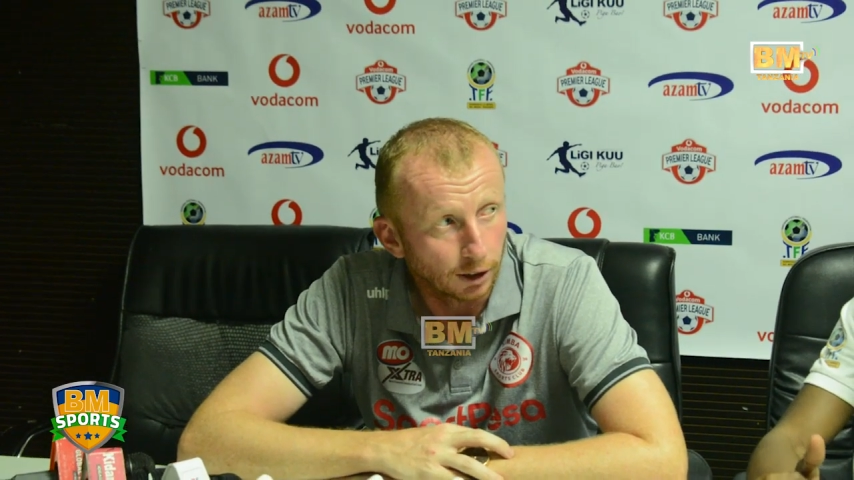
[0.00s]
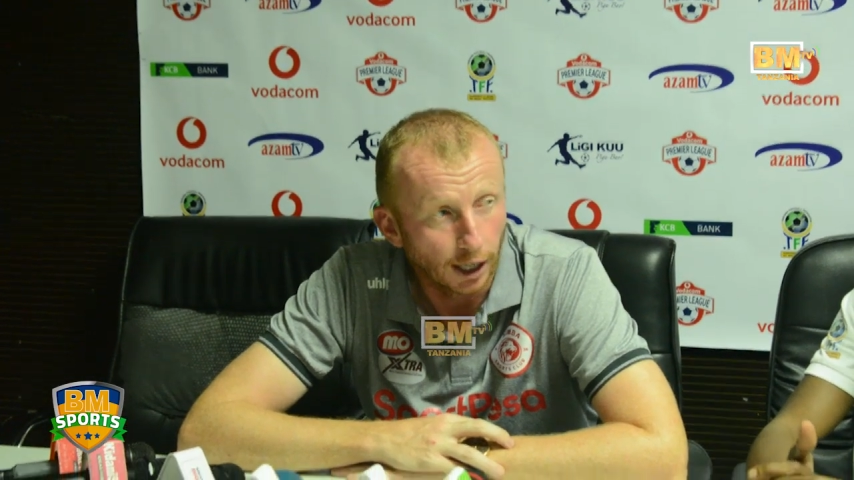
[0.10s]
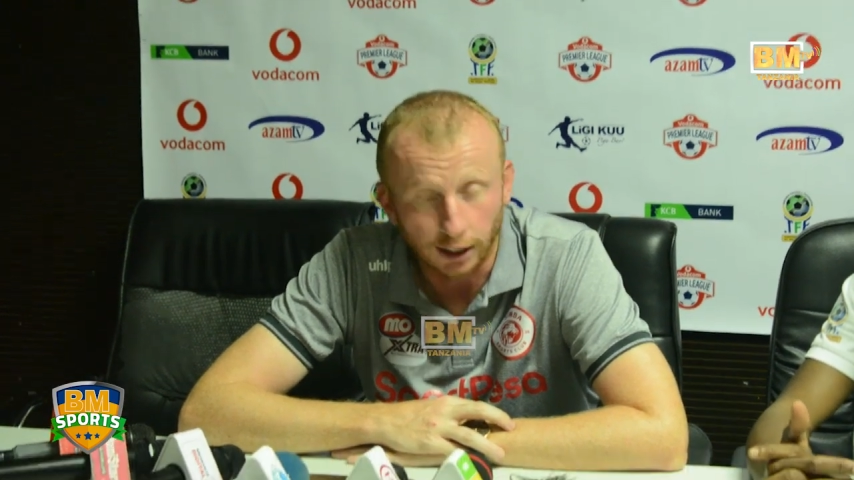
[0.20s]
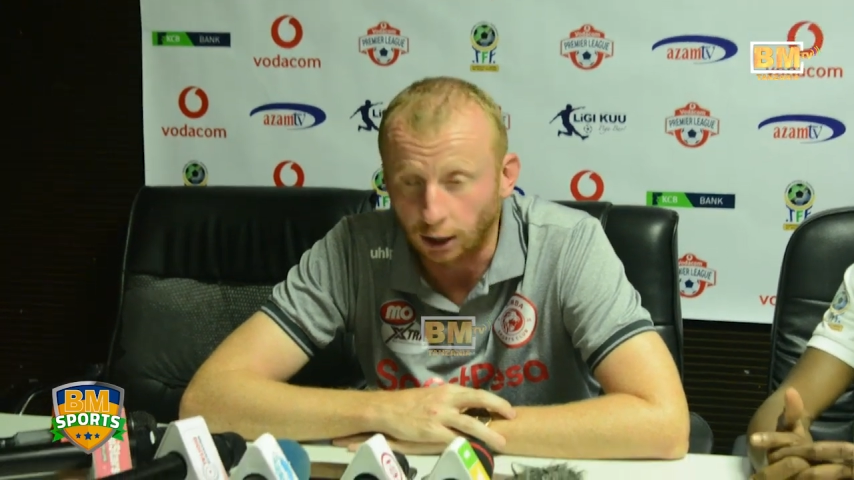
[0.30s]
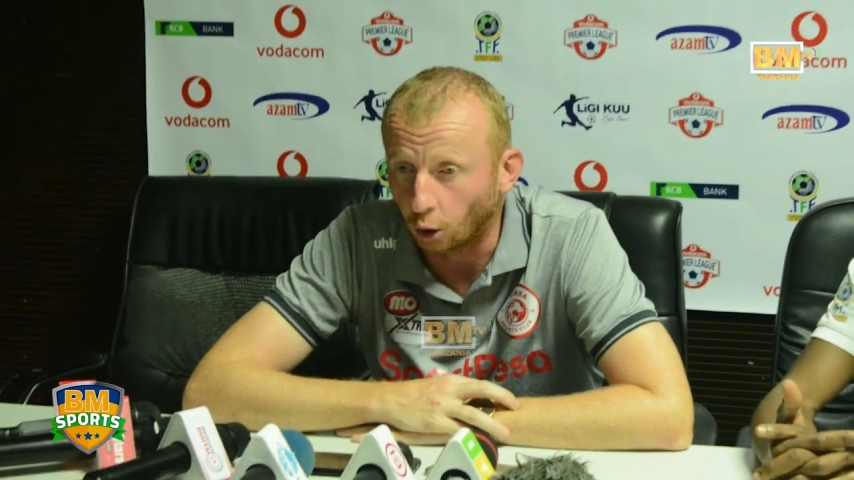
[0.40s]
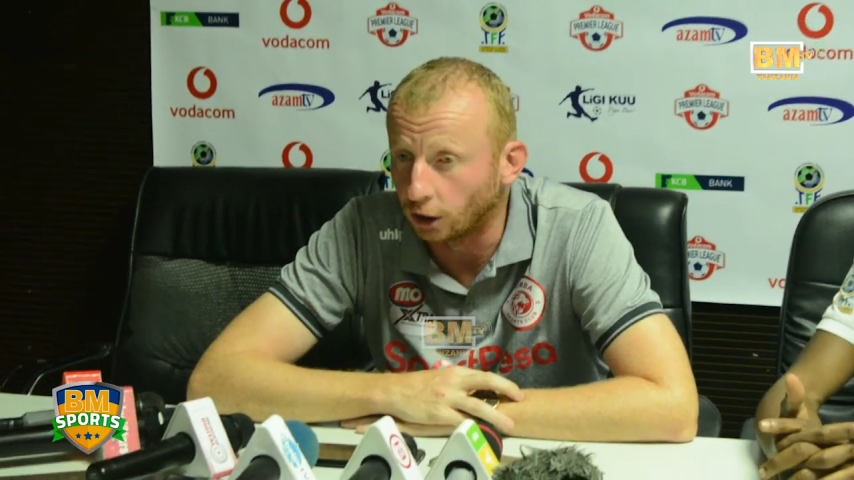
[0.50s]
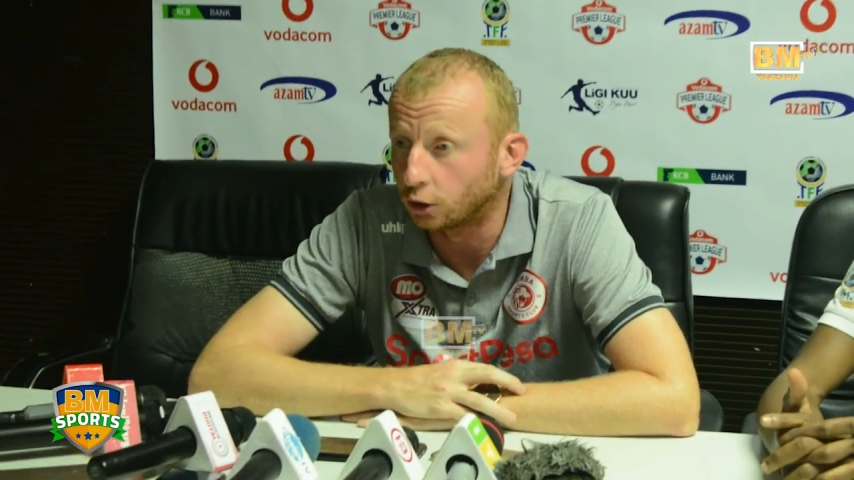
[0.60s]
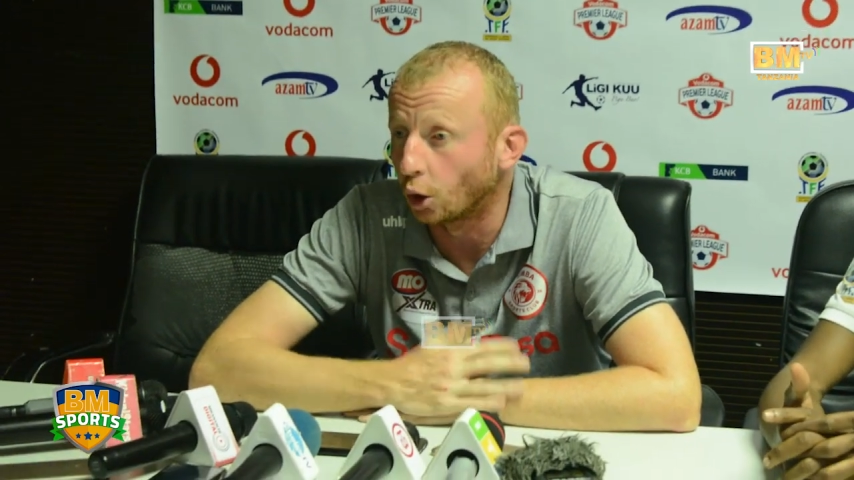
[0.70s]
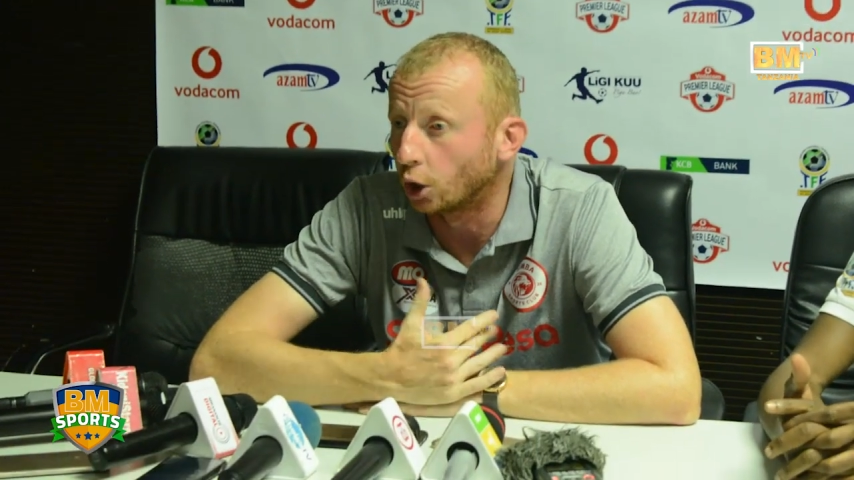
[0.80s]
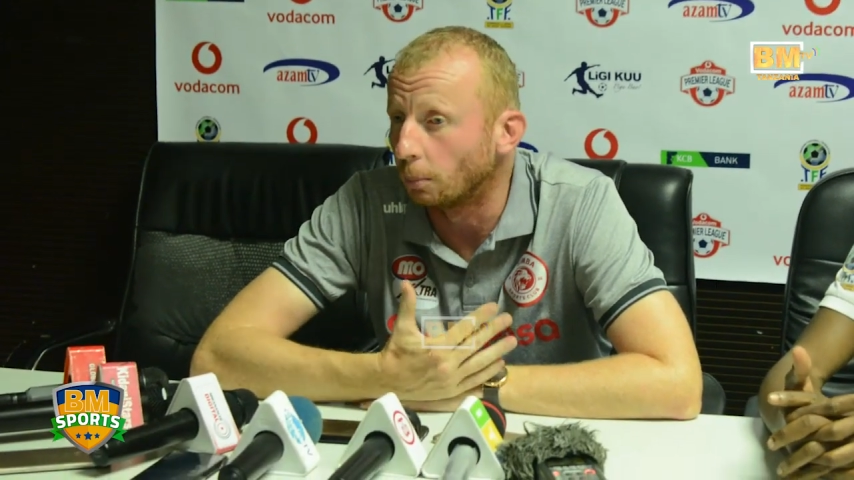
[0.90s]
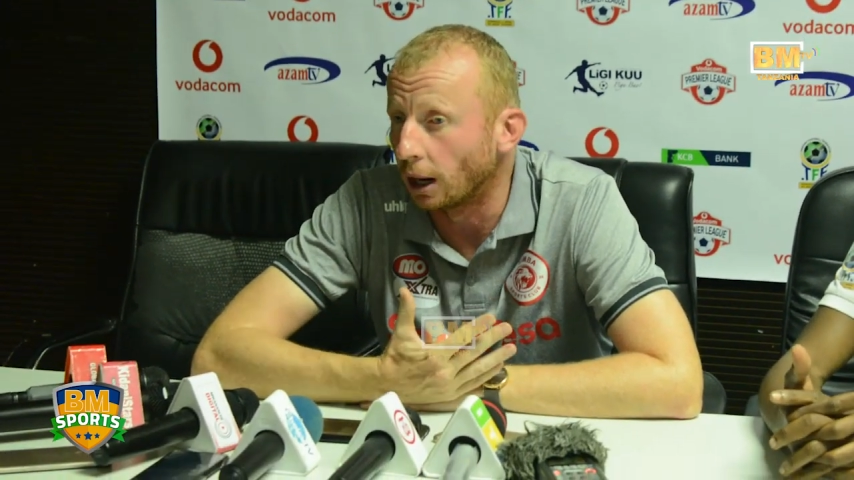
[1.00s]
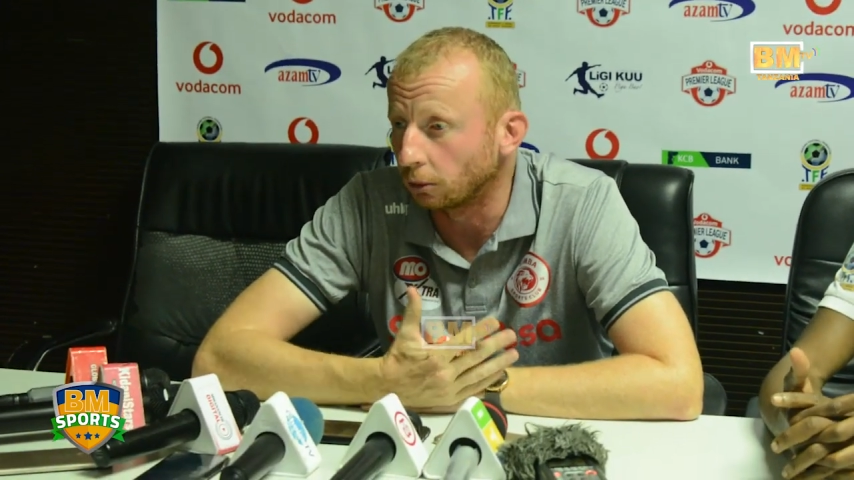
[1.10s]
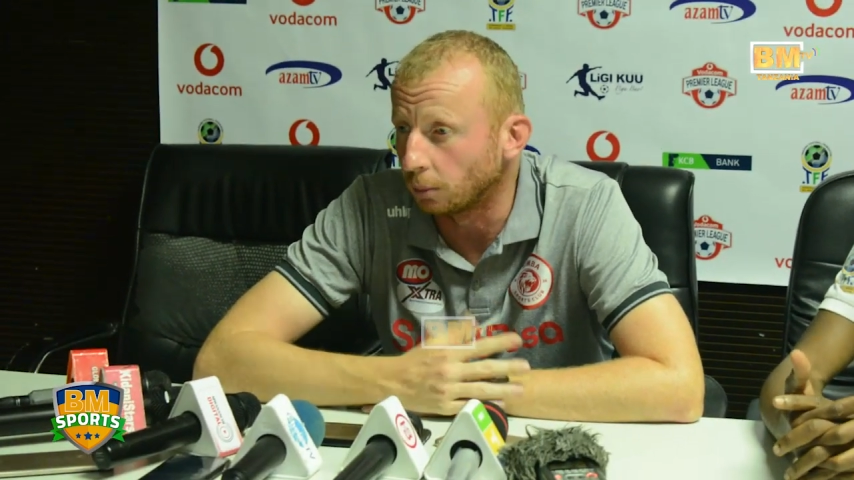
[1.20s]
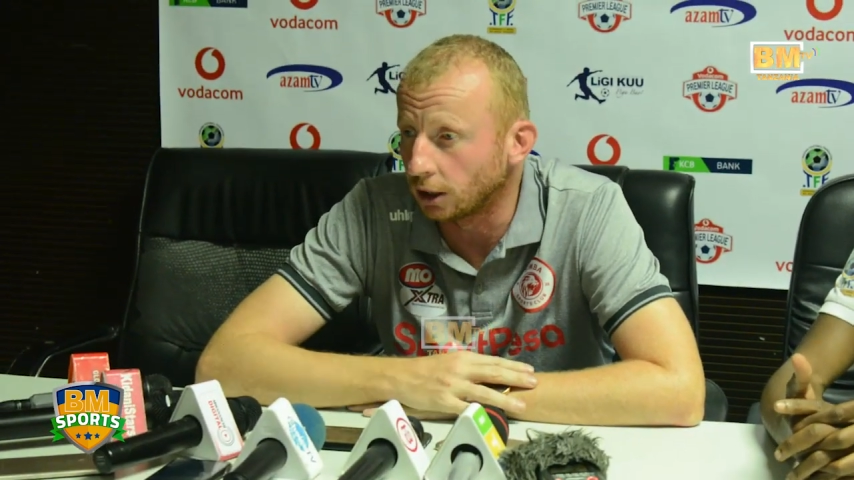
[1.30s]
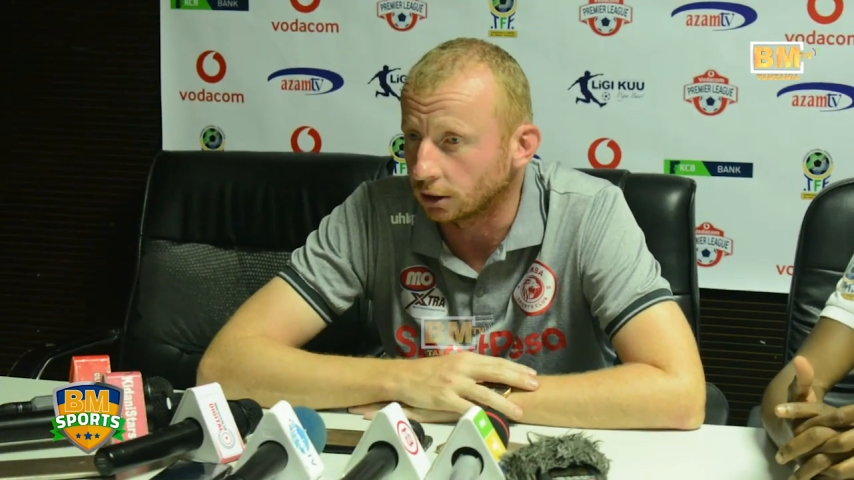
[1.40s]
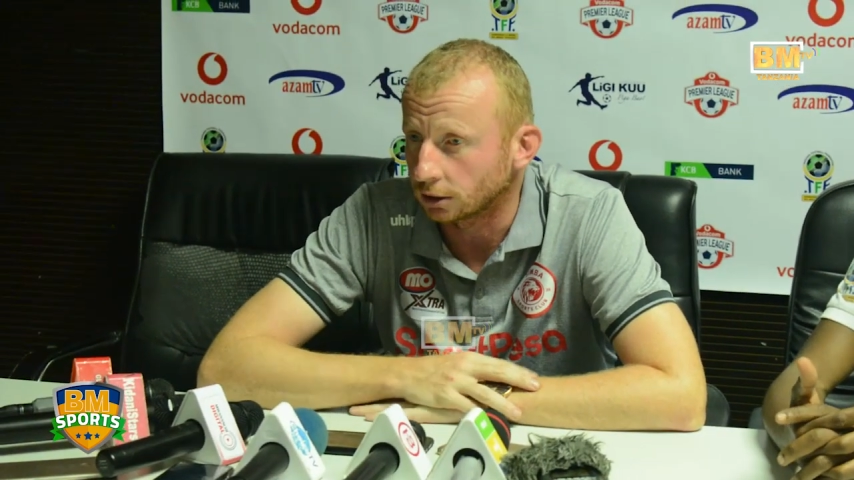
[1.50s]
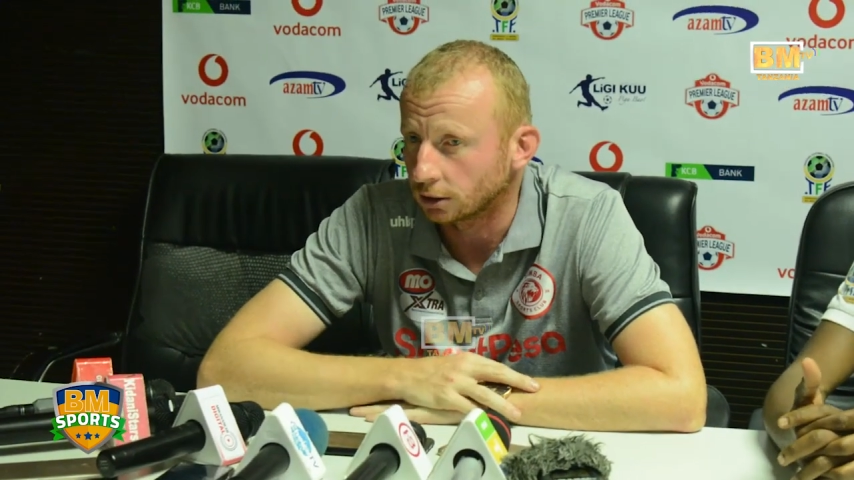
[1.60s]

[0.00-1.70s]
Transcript: I can only talk about me.